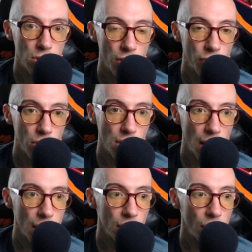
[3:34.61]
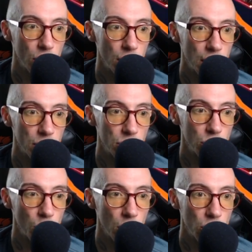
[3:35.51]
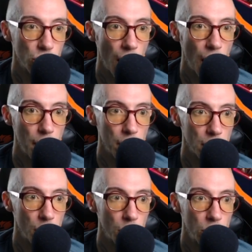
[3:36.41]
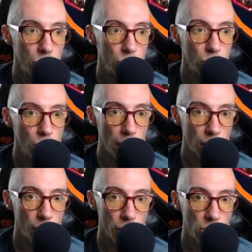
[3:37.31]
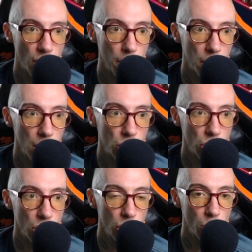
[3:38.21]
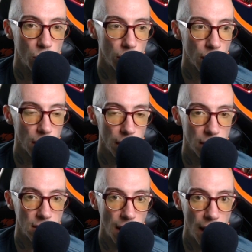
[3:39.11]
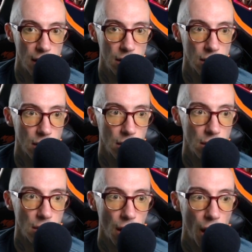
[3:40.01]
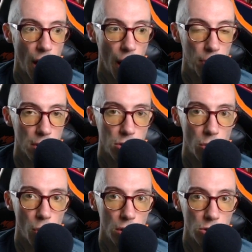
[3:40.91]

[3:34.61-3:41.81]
the first area only gives you 1 drop, but then when you do like the first completion, you will get like 10 plus the 1,